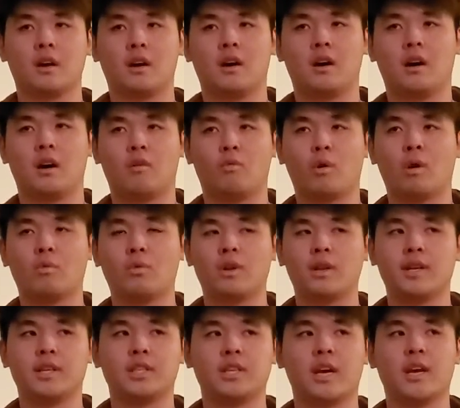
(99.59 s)
What
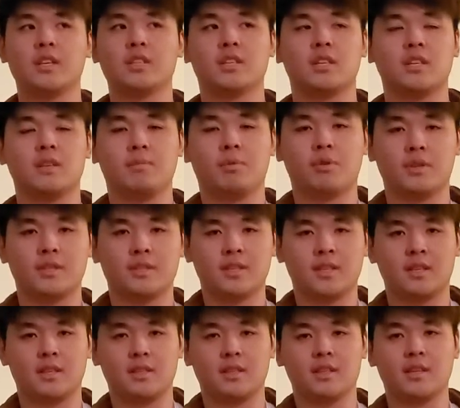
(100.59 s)
really changed the
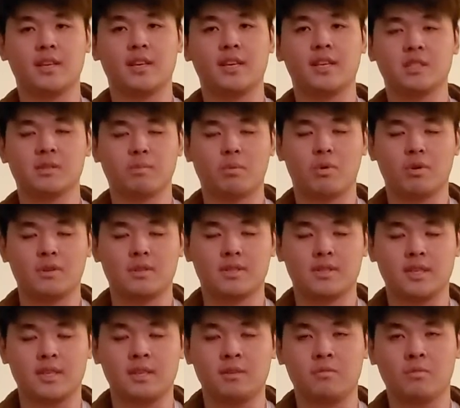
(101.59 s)
esports
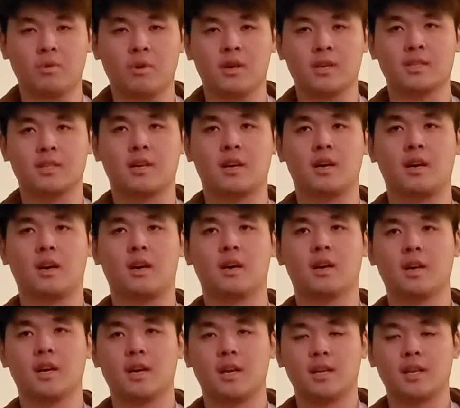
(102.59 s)
scene was
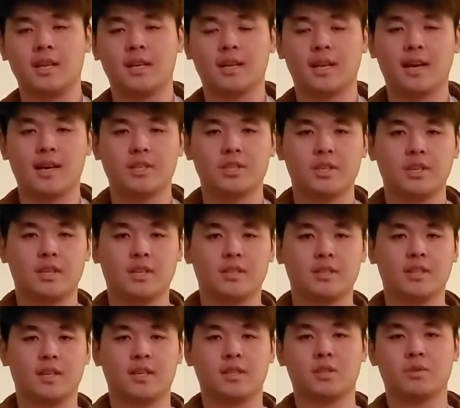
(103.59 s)
League of
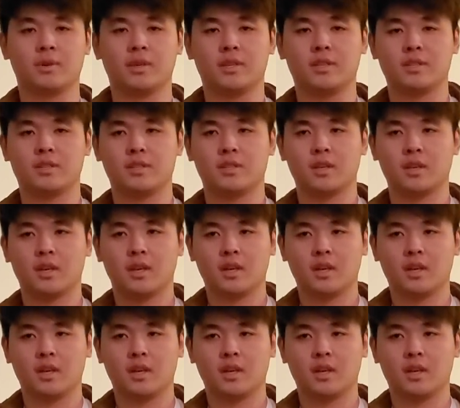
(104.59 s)
Legends and Twitch.